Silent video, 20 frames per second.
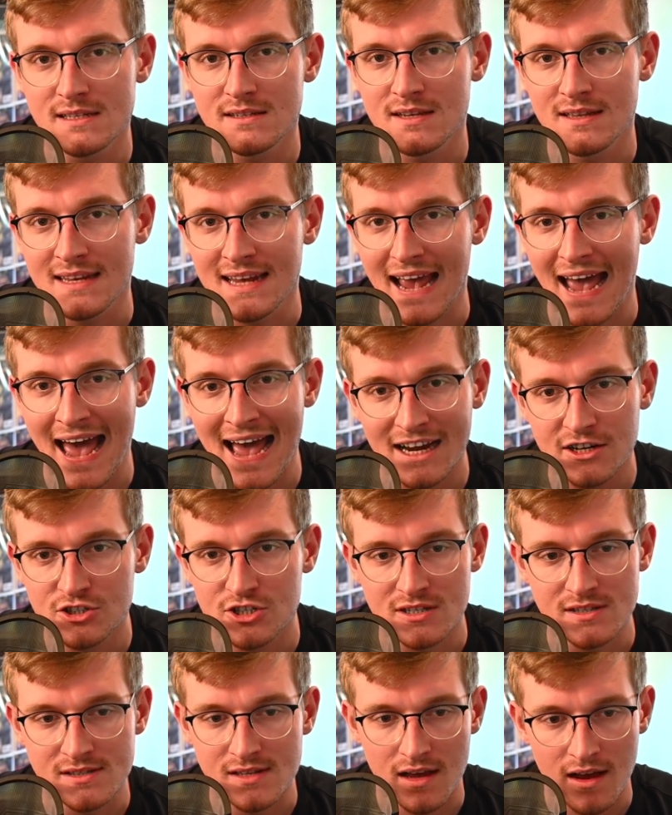to the
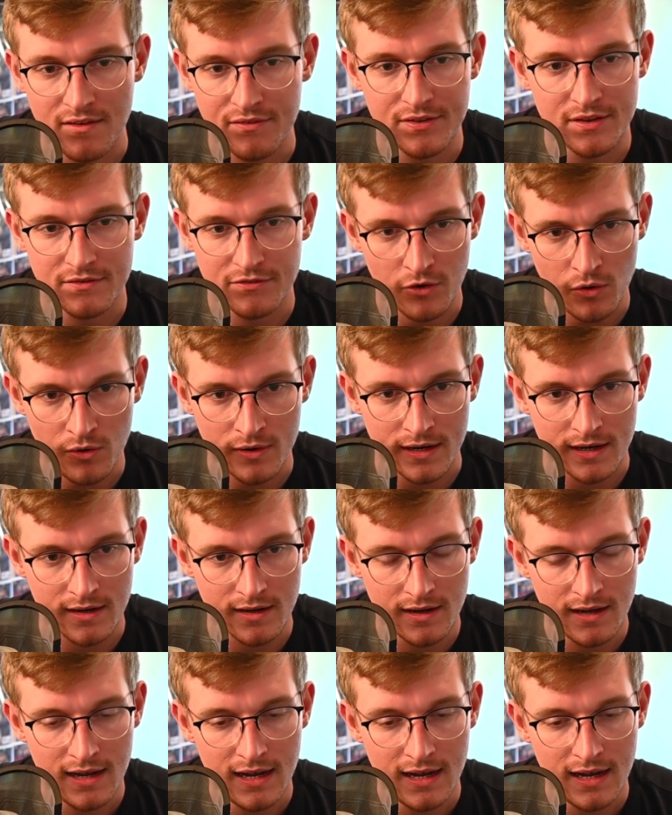actions of the void.